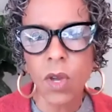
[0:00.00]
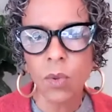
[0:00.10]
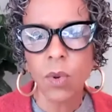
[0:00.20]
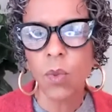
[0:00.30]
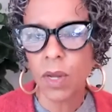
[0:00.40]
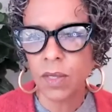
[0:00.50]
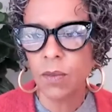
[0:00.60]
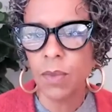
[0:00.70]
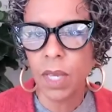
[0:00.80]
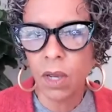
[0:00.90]
were ones of
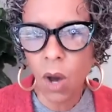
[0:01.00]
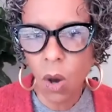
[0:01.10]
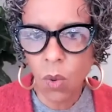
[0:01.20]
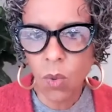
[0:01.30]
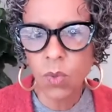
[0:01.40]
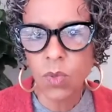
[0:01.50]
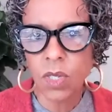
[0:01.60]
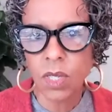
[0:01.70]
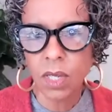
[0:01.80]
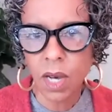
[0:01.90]
being hosed
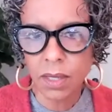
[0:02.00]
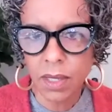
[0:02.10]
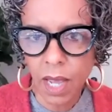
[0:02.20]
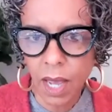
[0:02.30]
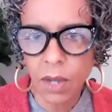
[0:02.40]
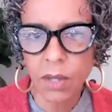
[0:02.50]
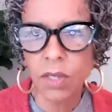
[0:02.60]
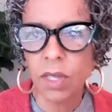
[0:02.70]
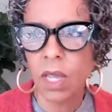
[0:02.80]
and gunned down and,